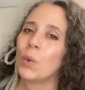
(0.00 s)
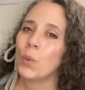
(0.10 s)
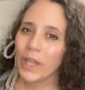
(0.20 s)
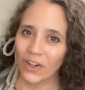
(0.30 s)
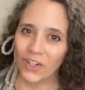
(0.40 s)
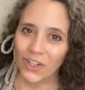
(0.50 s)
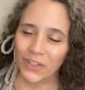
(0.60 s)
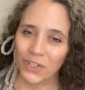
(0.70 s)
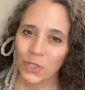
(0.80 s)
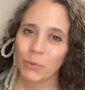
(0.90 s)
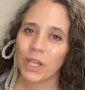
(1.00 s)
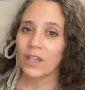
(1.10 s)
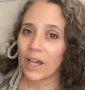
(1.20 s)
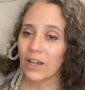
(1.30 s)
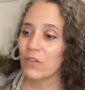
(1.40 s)
We are all human.
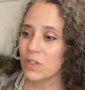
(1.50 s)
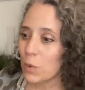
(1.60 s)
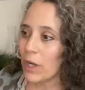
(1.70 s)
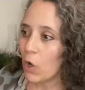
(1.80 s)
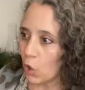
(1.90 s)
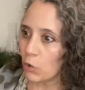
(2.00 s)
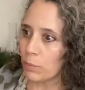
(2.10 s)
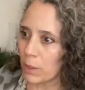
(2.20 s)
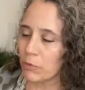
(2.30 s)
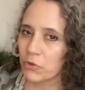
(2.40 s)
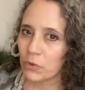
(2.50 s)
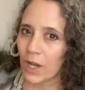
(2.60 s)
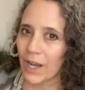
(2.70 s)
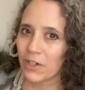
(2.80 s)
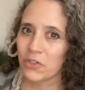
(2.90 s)
A lot of us want to hold people to a
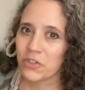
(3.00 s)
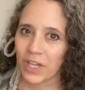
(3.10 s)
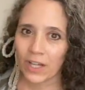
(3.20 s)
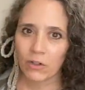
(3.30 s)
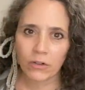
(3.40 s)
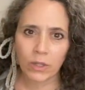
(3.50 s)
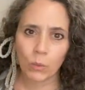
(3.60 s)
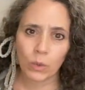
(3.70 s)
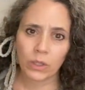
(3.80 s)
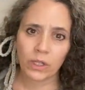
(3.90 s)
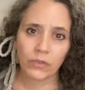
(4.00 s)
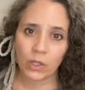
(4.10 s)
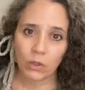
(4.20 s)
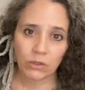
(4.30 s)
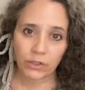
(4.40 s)
higher standard than we'll even
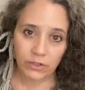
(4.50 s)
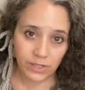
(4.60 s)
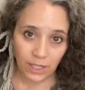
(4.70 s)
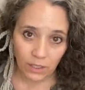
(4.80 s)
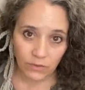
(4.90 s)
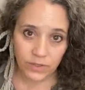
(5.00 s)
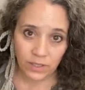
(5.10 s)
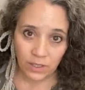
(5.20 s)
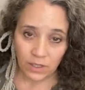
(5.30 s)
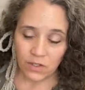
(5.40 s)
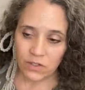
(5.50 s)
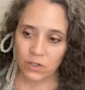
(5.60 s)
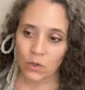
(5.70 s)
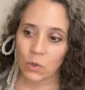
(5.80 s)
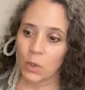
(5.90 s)
hold ourselves.
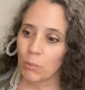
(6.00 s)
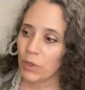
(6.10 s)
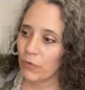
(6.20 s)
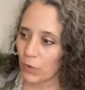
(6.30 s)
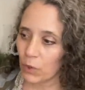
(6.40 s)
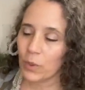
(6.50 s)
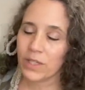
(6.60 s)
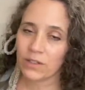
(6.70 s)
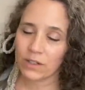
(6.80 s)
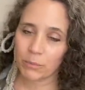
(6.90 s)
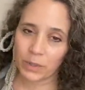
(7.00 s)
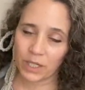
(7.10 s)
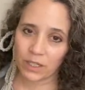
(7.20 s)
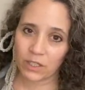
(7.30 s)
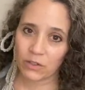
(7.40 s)
So before we start
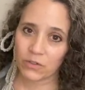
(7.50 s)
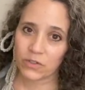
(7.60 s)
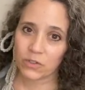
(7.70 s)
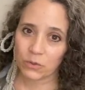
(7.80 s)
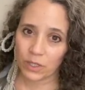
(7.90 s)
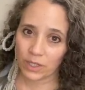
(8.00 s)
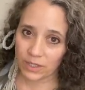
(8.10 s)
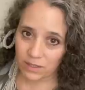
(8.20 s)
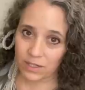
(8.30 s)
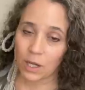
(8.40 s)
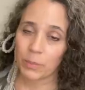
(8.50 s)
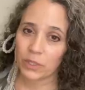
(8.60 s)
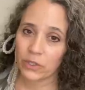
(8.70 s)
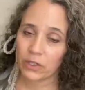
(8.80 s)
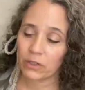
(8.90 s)
being accusatory, let's stop and
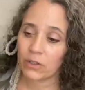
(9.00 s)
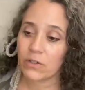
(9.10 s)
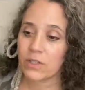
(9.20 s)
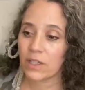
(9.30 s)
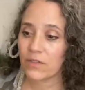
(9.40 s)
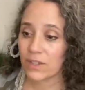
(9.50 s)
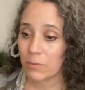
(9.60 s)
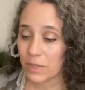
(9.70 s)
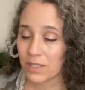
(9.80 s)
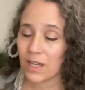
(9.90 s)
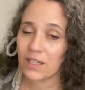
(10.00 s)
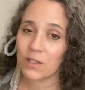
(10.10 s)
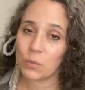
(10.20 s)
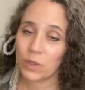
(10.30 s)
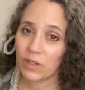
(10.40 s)
look at our own selves and the mistakes
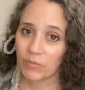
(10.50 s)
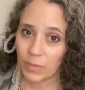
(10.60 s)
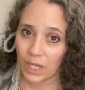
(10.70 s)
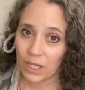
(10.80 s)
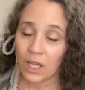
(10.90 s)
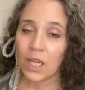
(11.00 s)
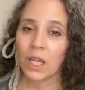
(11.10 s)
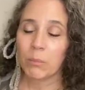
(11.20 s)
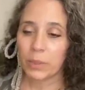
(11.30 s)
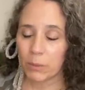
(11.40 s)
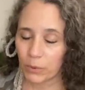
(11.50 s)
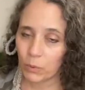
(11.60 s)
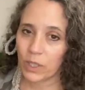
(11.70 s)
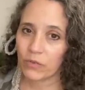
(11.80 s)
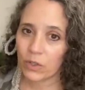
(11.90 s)
that we've made and people
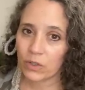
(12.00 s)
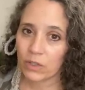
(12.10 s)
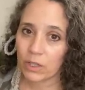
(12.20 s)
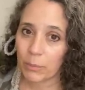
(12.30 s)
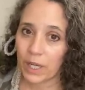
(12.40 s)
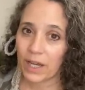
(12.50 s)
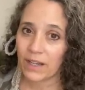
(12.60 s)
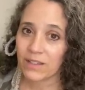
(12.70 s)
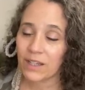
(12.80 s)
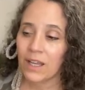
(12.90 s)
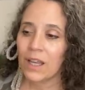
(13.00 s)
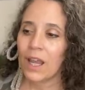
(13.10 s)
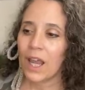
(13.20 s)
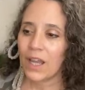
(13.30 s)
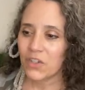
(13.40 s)
we've hurt in the past.
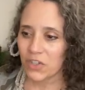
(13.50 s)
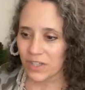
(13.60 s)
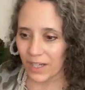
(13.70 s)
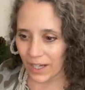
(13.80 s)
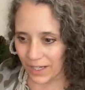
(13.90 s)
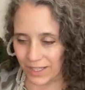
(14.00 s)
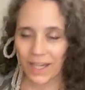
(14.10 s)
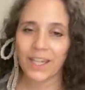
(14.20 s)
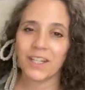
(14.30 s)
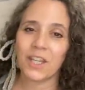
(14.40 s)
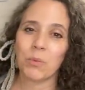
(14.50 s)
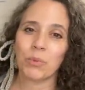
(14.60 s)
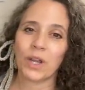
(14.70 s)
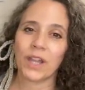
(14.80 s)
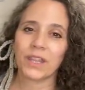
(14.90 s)
And just kind of take a deep
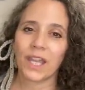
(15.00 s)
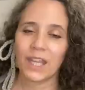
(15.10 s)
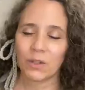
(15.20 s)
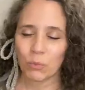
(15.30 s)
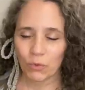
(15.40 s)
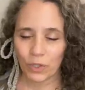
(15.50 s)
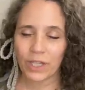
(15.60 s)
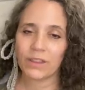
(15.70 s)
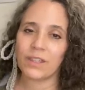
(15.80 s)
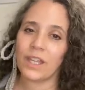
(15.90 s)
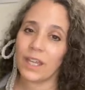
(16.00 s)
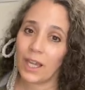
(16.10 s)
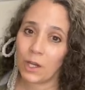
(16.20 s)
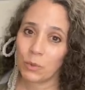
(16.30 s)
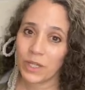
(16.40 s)
breath and rethink
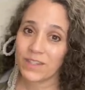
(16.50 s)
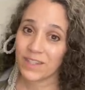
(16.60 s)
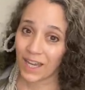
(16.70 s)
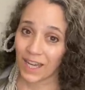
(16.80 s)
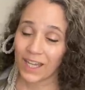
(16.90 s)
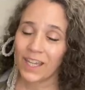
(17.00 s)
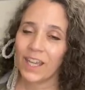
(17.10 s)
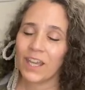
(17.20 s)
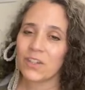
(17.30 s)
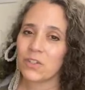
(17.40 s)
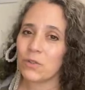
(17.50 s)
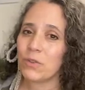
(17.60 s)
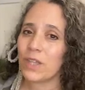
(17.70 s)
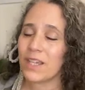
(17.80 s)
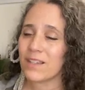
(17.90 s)
how we say and do
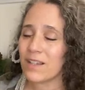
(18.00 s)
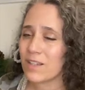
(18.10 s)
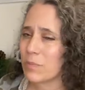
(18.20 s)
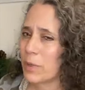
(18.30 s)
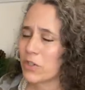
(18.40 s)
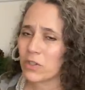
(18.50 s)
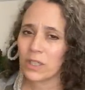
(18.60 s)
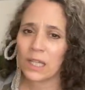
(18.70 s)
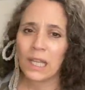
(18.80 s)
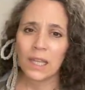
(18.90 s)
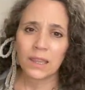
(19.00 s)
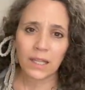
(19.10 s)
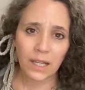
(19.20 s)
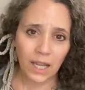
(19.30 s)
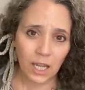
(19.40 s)
things, and especially the
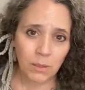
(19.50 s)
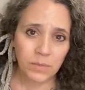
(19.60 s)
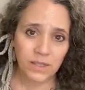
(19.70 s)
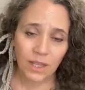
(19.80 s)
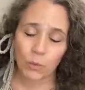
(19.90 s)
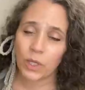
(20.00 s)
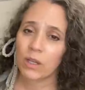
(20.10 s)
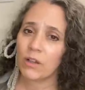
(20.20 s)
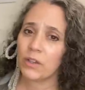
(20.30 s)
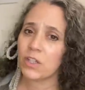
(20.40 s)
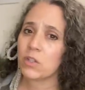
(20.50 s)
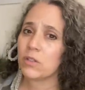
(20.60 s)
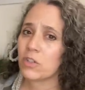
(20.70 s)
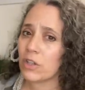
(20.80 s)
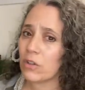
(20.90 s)
names that we call
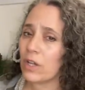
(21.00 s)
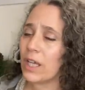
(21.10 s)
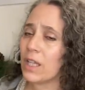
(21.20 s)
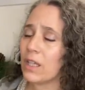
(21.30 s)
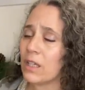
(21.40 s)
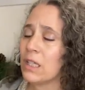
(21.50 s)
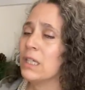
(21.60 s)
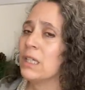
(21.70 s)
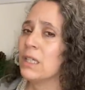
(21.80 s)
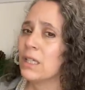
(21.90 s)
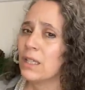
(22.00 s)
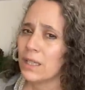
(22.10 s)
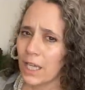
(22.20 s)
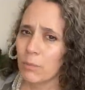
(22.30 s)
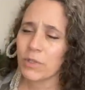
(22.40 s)
each other and the
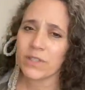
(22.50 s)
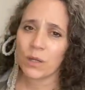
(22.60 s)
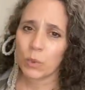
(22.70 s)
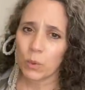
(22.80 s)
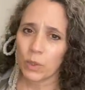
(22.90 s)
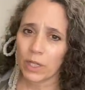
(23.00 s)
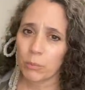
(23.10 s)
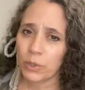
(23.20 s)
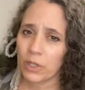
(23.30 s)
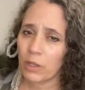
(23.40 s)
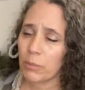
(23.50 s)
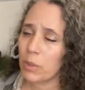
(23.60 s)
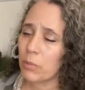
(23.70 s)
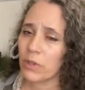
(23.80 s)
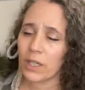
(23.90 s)
labels that we want to put on
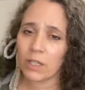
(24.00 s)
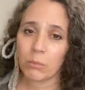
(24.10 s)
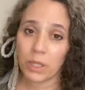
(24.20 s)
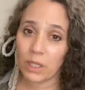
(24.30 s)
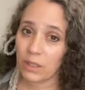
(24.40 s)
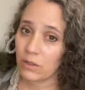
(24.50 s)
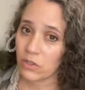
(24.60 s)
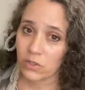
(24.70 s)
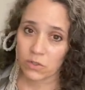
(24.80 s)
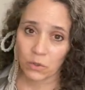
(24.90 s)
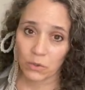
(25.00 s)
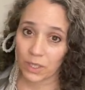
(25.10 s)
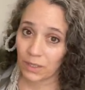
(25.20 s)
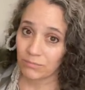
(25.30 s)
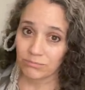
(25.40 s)
people that could be just
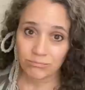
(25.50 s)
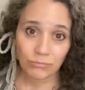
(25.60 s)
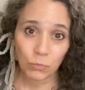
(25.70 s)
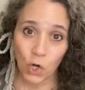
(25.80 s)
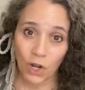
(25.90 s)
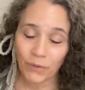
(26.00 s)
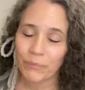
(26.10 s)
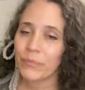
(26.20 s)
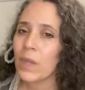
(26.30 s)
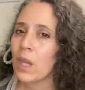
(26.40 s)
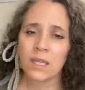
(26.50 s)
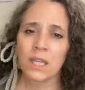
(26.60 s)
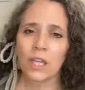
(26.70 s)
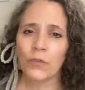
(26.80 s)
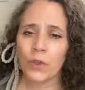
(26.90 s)
totally wrong.
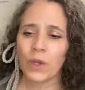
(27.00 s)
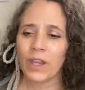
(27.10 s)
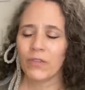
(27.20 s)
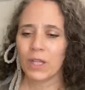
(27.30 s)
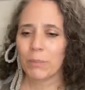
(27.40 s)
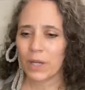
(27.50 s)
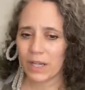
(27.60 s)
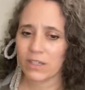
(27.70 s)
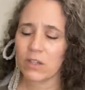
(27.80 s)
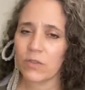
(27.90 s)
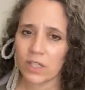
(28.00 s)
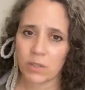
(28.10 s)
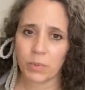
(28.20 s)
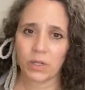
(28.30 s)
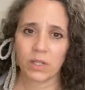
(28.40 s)
If you have any positive
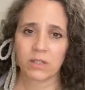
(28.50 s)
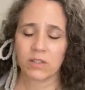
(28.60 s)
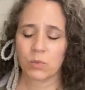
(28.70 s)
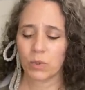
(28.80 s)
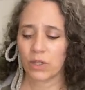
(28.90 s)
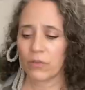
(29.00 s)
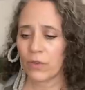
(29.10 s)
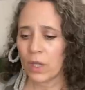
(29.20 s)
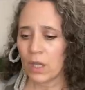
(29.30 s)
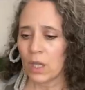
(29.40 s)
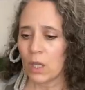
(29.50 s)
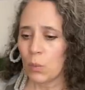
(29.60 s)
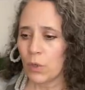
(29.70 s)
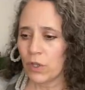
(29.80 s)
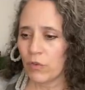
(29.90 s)
experiences where you've
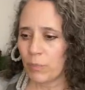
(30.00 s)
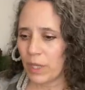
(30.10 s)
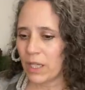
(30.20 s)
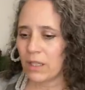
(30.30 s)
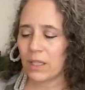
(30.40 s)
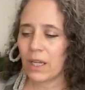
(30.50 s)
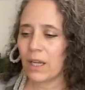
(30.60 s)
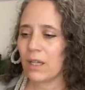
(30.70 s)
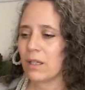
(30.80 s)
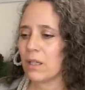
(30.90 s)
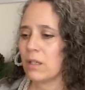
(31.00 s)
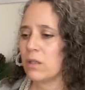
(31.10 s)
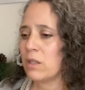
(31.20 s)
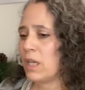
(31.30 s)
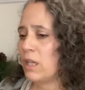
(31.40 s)
where you've been in that
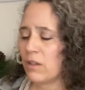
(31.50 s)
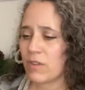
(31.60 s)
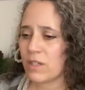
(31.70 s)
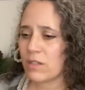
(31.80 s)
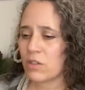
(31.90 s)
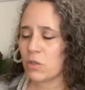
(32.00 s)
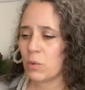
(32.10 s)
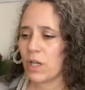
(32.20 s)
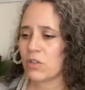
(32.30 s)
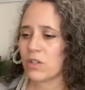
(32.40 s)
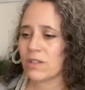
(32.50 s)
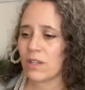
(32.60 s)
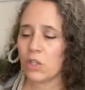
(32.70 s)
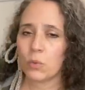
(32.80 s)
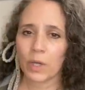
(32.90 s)
the, any of these situations
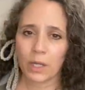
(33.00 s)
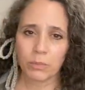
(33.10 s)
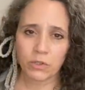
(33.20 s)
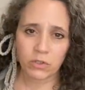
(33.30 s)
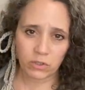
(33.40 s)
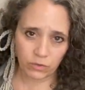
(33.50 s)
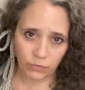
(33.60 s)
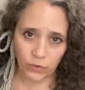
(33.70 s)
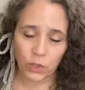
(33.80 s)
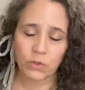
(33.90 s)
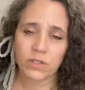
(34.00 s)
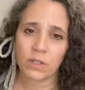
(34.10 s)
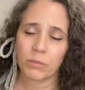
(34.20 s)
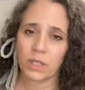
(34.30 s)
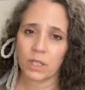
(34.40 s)
and you were able to diffuse
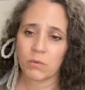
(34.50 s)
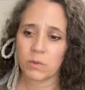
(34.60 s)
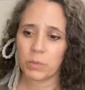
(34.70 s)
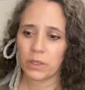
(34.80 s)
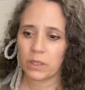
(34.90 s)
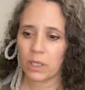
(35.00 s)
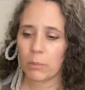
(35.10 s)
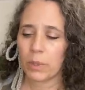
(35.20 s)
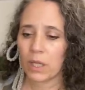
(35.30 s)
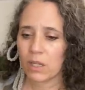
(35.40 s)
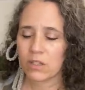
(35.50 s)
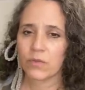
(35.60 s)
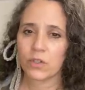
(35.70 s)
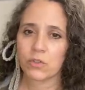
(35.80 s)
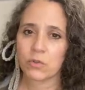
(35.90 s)
something that was building up because of
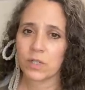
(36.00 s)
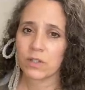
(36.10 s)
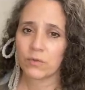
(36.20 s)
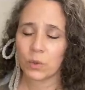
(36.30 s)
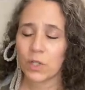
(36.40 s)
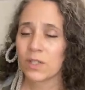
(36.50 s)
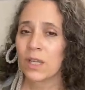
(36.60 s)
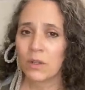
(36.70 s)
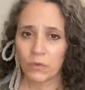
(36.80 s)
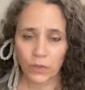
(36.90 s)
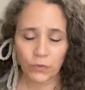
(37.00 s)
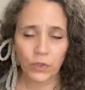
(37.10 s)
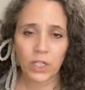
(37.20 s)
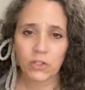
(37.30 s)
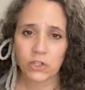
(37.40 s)
your choice of words, feel
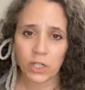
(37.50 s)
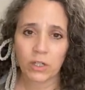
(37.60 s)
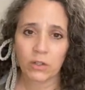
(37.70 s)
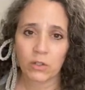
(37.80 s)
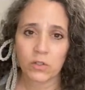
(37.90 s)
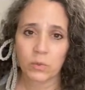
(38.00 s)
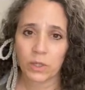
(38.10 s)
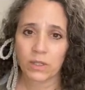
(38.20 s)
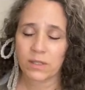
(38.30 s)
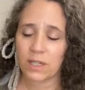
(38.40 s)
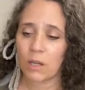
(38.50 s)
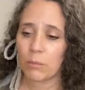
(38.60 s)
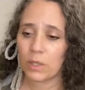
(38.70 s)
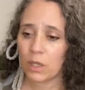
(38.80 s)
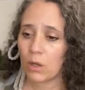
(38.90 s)
free to share those with us down
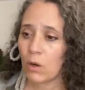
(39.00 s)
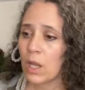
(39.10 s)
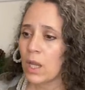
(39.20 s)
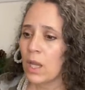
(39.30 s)
below.